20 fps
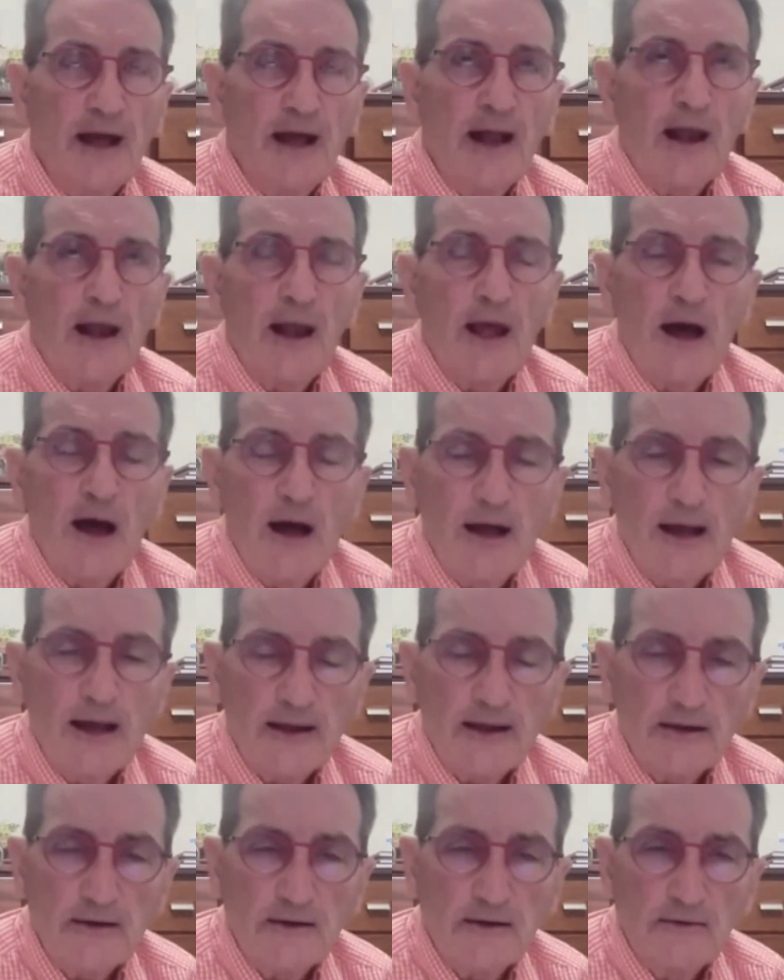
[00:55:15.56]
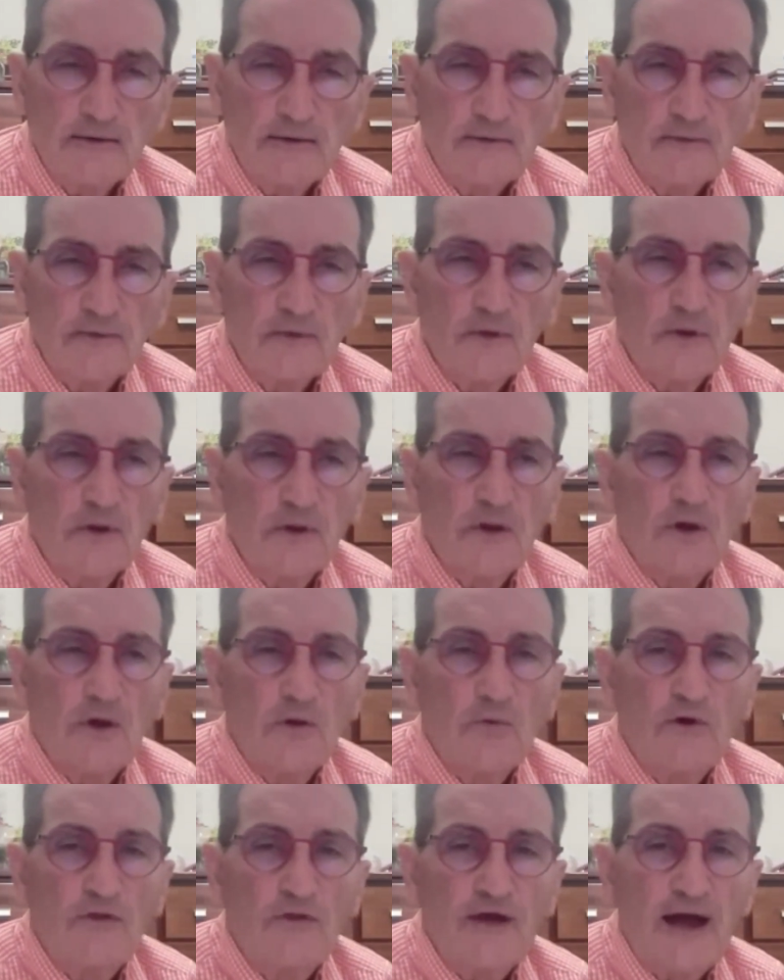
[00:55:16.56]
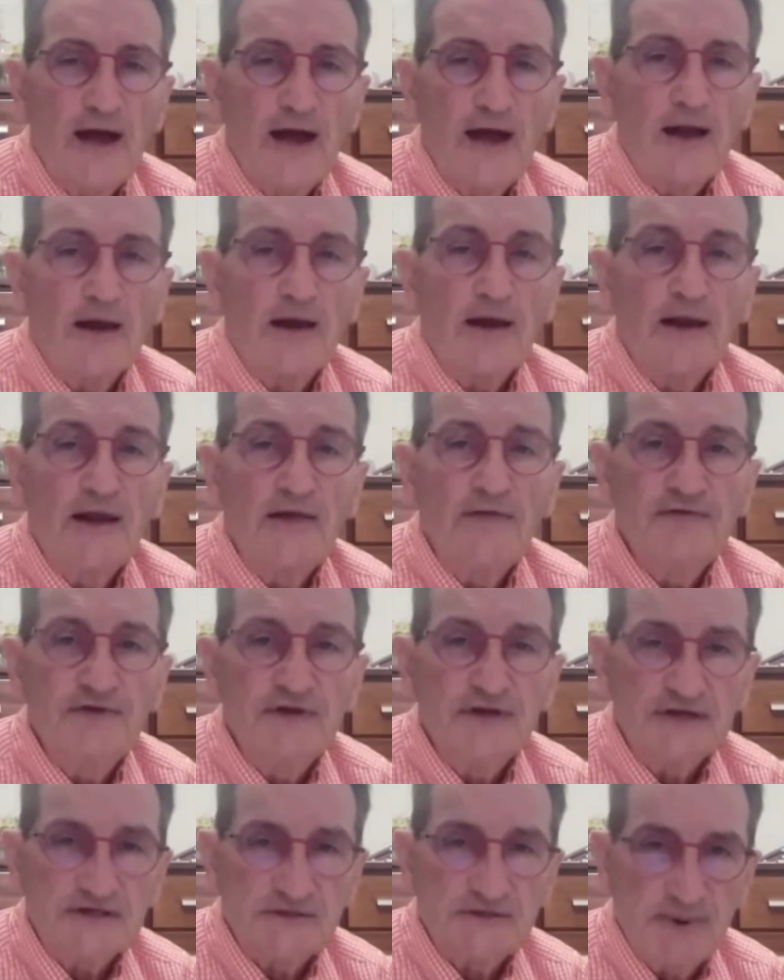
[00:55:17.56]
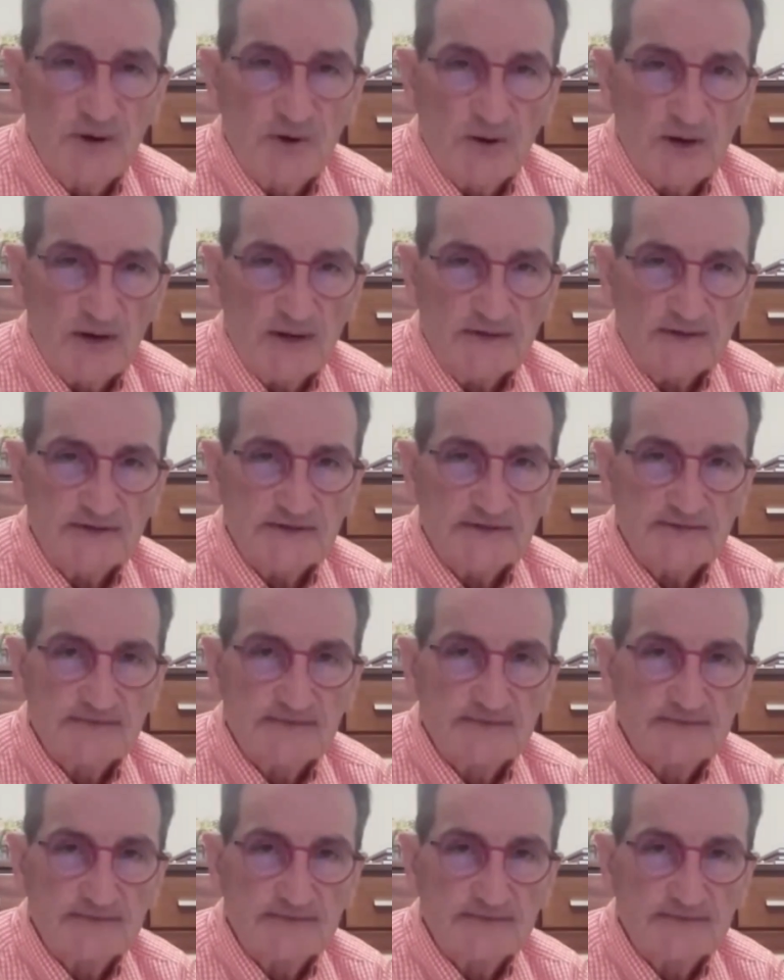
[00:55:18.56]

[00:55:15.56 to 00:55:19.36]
align with our lived experience.